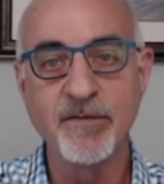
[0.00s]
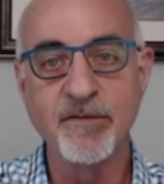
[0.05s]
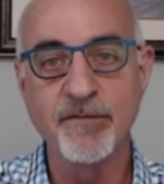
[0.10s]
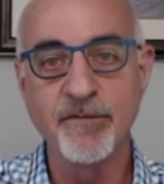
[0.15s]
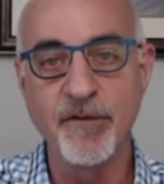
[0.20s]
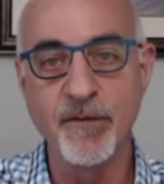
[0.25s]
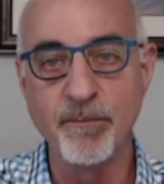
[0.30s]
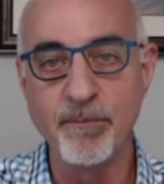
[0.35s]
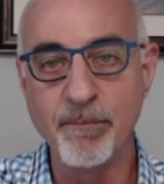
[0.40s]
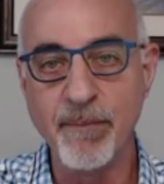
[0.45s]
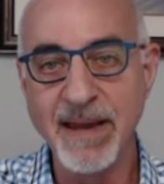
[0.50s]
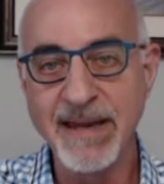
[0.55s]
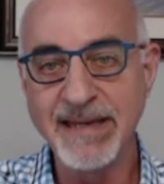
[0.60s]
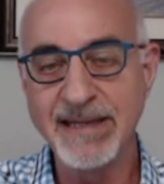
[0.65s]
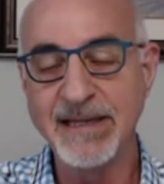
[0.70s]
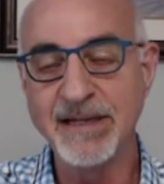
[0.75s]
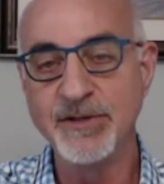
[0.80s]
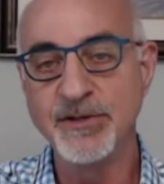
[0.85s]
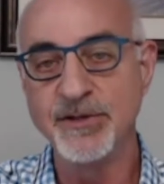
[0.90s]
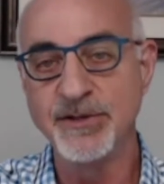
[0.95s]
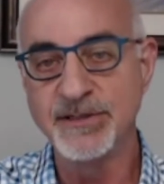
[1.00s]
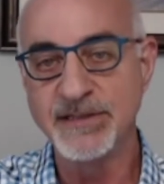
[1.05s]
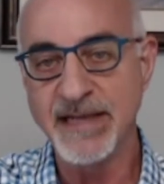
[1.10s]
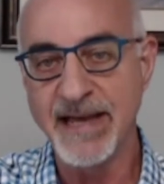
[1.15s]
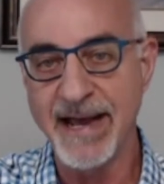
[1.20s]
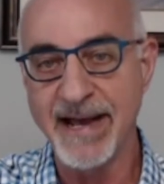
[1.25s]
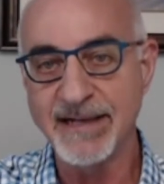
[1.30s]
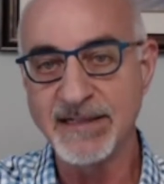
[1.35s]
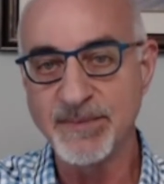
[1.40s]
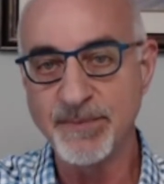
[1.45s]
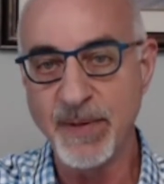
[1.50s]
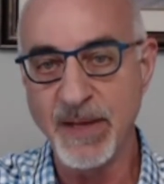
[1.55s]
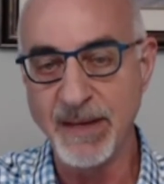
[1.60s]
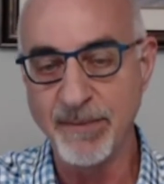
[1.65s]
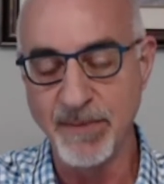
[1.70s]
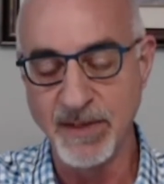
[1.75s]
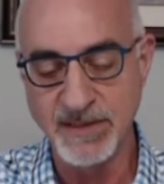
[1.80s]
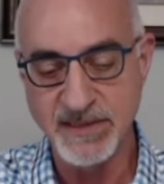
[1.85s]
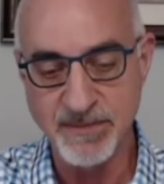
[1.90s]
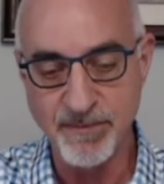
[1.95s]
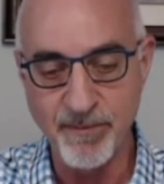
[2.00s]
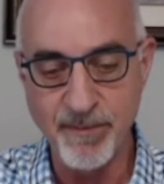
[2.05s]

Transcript: for making your tax payments.